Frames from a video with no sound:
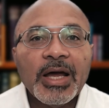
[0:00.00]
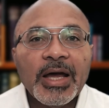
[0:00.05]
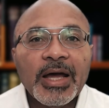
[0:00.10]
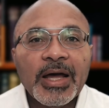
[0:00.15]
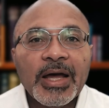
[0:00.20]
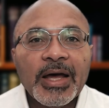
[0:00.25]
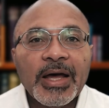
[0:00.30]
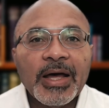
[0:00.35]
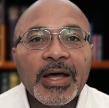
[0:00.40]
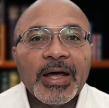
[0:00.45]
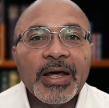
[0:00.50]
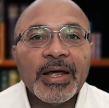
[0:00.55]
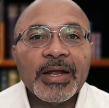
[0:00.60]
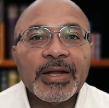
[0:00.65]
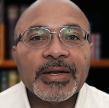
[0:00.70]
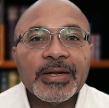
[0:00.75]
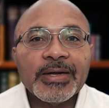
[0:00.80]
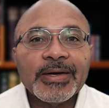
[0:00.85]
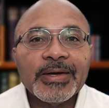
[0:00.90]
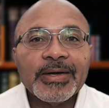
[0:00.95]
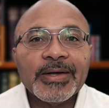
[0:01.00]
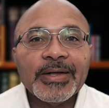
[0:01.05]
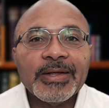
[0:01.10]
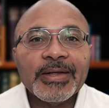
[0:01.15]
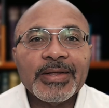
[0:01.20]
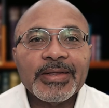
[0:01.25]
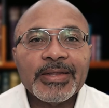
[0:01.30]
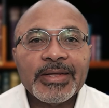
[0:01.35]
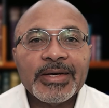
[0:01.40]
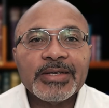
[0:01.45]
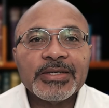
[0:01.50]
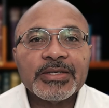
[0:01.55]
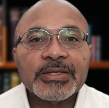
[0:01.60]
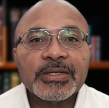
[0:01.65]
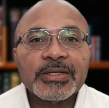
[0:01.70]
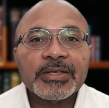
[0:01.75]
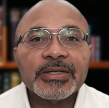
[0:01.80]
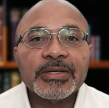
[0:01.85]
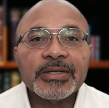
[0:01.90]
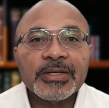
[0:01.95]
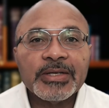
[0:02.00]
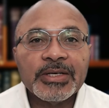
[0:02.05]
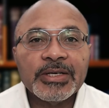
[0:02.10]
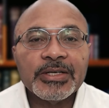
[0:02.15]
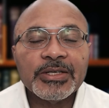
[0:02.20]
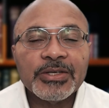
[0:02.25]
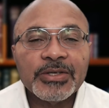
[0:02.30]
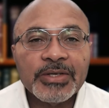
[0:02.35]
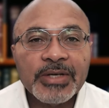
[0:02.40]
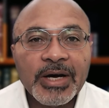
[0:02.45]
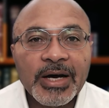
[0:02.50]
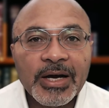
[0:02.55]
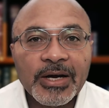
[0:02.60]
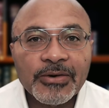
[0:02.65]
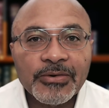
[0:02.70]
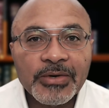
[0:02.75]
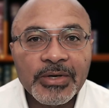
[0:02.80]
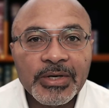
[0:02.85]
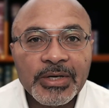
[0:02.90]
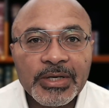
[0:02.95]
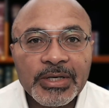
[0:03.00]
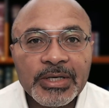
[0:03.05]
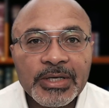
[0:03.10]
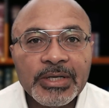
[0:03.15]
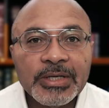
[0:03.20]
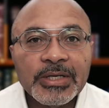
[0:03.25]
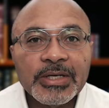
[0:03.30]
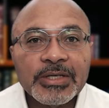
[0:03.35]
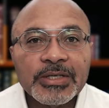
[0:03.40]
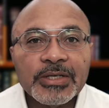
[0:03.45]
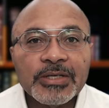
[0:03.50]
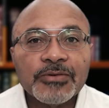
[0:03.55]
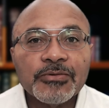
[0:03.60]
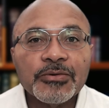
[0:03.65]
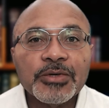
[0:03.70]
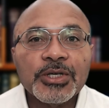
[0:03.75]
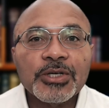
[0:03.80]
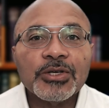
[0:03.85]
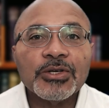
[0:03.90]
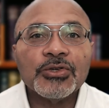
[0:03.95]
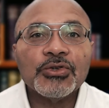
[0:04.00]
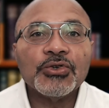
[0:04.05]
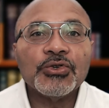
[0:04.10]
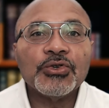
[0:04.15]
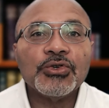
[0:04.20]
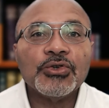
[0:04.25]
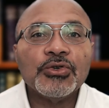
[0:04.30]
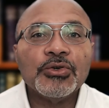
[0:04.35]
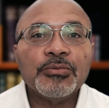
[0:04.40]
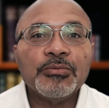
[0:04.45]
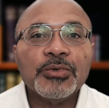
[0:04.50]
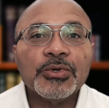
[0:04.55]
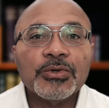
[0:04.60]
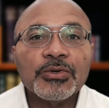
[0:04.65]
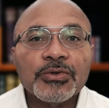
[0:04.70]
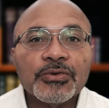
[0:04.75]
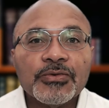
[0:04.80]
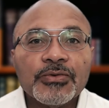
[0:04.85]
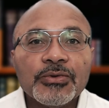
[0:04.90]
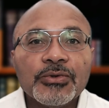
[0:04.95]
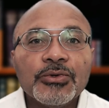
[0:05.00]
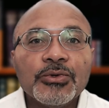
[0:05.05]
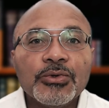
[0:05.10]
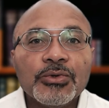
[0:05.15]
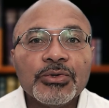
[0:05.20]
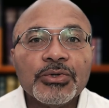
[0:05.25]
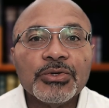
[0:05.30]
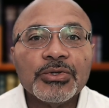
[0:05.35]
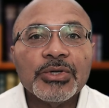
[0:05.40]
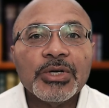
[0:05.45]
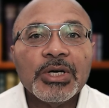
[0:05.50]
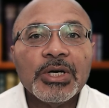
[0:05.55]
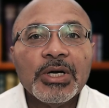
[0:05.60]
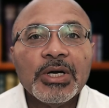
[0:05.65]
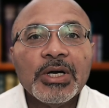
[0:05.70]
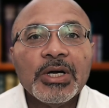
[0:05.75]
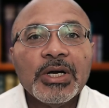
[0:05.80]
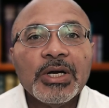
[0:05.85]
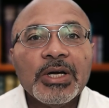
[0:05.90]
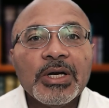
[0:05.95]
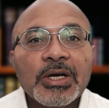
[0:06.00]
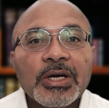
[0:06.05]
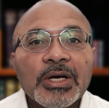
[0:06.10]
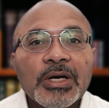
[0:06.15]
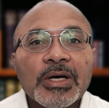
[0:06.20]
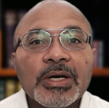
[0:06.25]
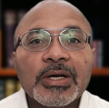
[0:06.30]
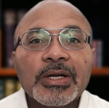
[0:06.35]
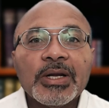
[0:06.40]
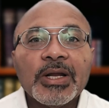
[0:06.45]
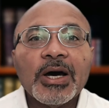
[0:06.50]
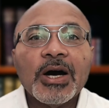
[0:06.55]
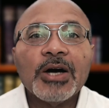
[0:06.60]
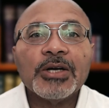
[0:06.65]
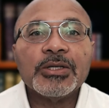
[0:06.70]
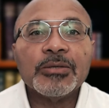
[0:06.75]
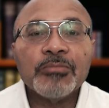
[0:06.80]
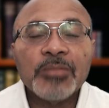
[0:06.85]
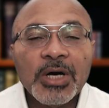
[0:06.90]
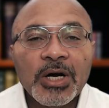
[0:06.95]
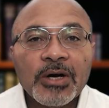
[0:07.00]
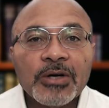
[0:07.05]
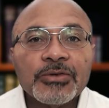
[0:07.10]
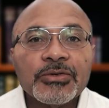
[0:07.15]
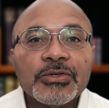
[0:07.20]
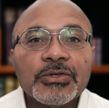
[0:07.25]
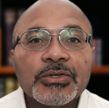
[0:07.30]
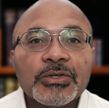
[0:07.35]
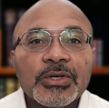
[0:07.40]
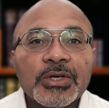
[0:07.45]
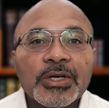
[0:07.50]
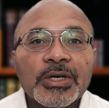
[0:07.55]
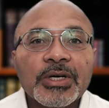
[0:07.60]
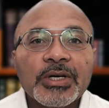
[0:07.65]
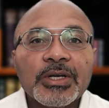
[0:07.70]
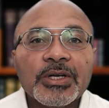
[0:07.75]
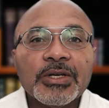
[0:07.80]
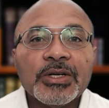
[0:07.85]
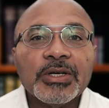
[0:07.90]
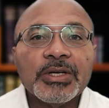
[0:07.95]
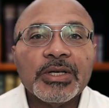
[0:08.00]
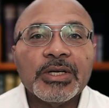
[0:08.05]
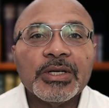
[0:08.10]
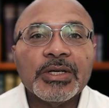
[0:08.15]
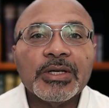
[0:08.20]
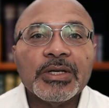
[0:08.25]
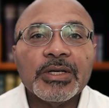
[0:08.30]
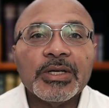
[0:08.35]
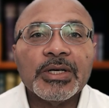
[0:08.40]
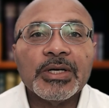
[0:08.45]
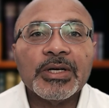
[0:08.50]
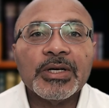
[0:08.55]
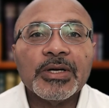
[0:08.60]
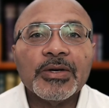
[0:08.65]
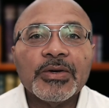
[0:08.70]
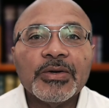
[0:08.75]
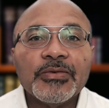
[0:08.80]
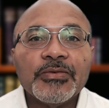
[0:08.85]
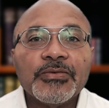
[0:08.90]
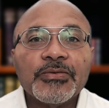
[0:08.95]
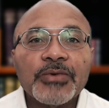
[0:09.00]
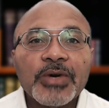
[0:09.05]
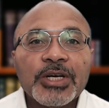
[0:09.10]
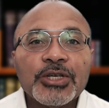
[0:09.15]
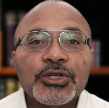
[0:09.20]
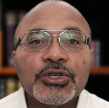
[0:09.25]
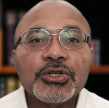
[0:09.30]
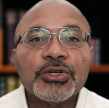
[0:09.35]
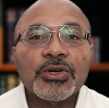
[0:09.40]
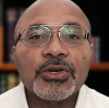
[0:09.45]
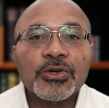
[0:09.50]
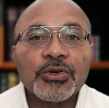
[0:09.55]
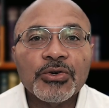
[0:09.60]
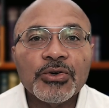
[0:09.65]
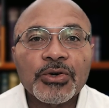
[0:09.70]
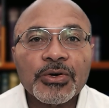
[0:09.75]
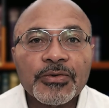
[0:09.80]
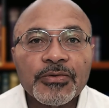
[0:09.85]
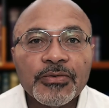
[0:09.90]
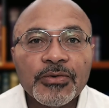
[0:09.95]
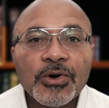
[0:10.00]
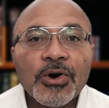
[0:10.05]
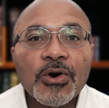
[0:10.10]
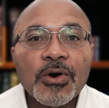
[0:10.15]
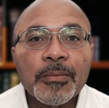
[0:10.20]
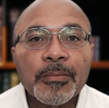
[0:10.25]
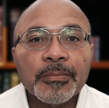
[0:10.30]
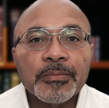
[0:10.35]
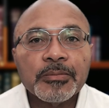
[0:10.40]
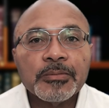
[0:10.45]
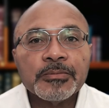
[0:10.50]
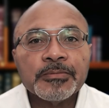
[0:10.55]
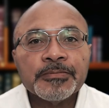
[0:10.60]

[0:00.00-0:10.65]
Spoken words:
and this can lead to diarrheal illness if we consume those foods in large amounts and in the fresh, uncooked form.